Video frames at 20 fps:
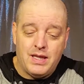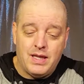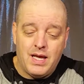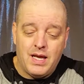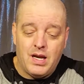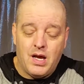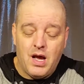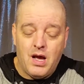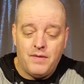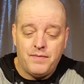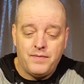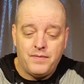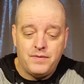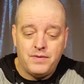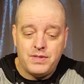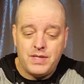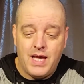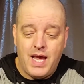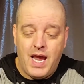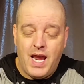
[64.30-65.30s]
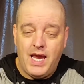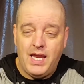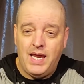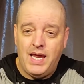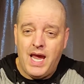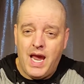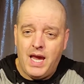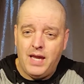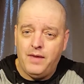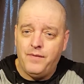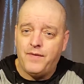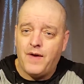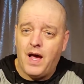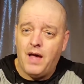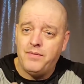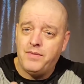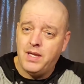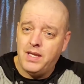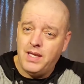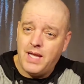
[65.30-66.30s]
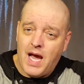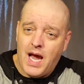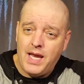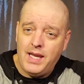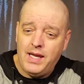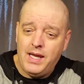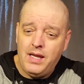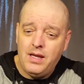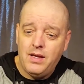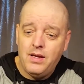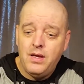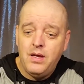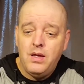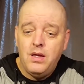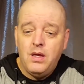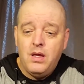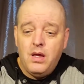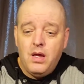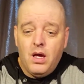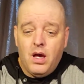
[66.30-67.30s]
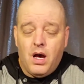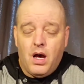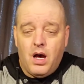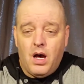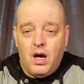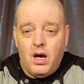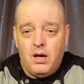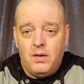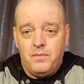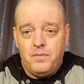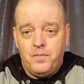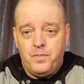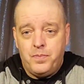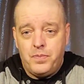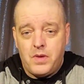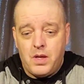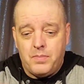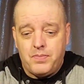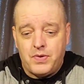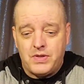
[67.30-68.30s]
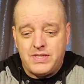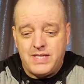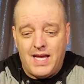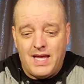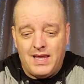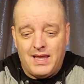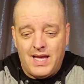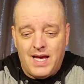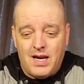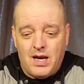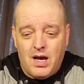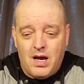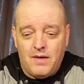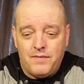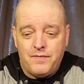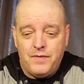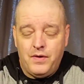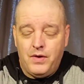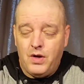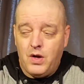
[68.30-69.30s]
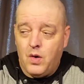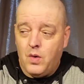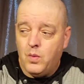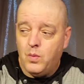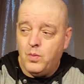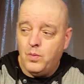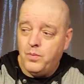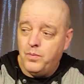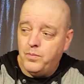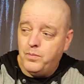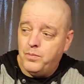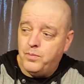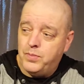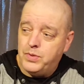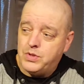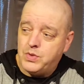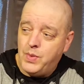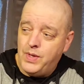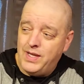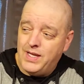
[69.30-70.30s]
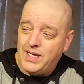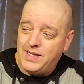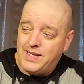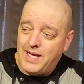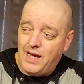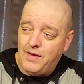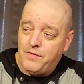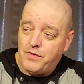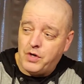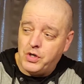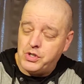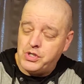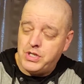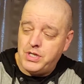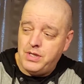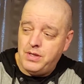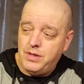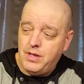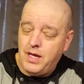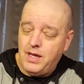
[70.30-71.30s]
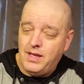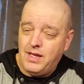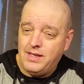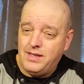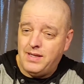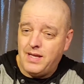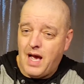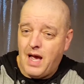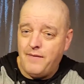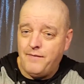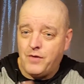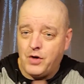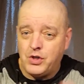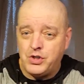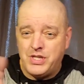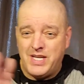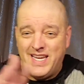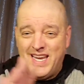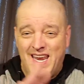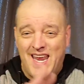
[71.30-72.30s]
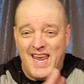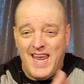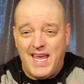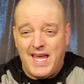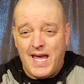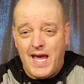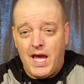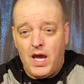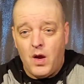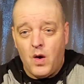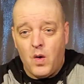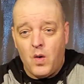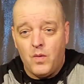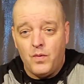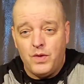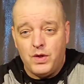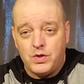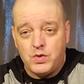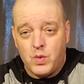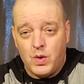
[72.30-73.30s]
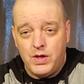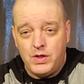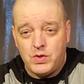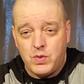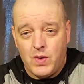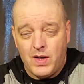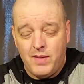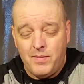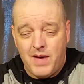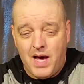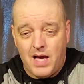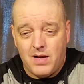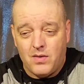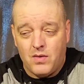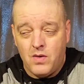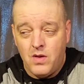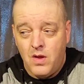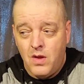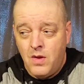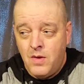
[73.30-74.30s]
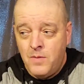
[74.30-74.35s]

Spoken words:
let off to 80, 85 to 90 percent let off. You know, between the Divergent and the Divergent EKO, the 2020 model,